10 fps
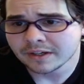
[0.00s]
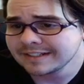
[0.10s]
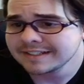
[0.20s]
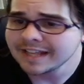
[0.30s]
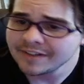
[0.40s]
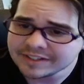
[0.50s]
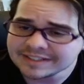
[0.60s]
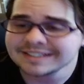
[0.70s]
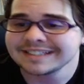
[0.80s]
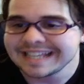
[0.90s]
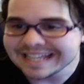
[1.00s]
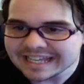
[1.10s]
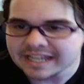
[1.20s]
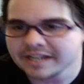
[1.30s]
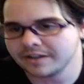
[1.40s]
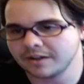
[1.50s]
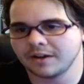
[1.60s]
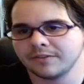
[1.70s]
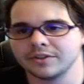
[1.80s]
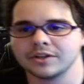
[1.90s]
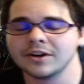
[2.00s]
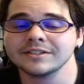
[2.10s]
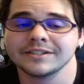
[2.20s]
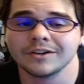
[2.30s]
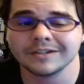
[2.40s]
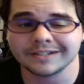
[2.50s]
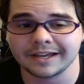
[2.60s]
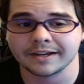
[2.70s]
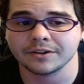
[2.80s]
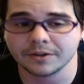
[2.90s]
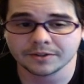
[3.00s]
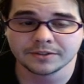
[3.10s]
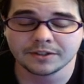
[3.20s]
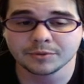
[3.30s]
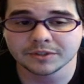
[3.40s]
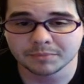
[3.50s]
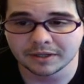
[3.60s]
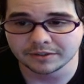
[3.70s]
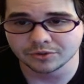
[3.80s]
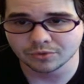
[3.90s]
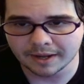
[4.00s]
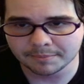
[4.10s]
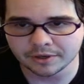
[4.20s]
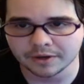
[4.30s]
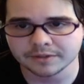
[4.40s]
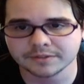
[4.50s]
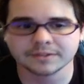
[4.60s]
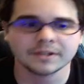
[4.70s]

17 of the cards in our deck are continuous spell and trap cards.